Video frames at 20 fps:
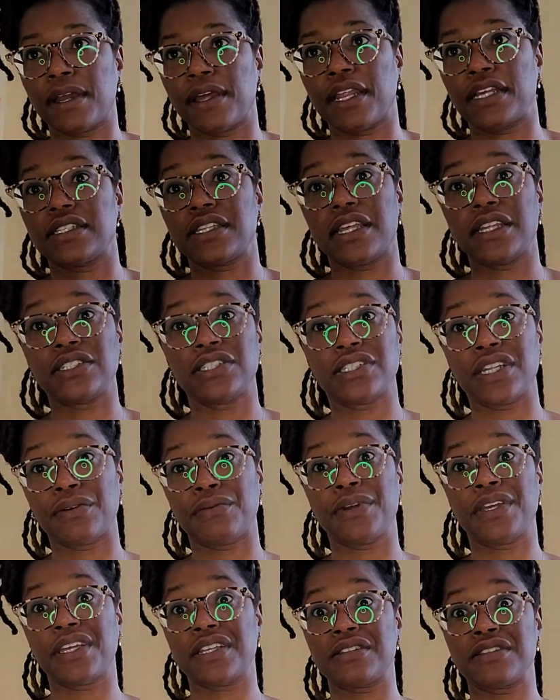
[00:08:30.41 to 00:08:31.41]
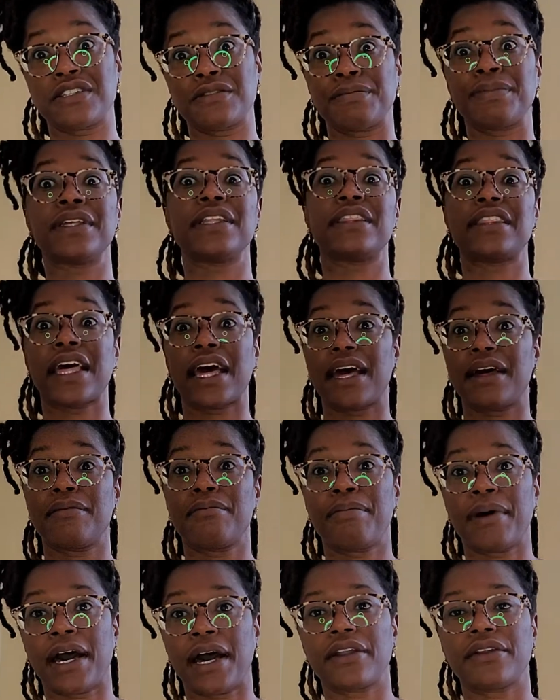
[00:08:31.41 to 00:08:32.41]
And I said, and she's like, we can split that
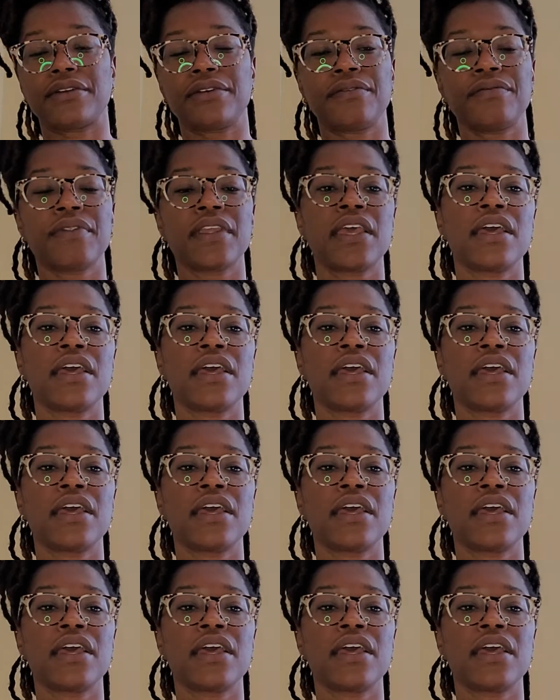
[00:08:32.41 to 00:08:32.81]
bottle.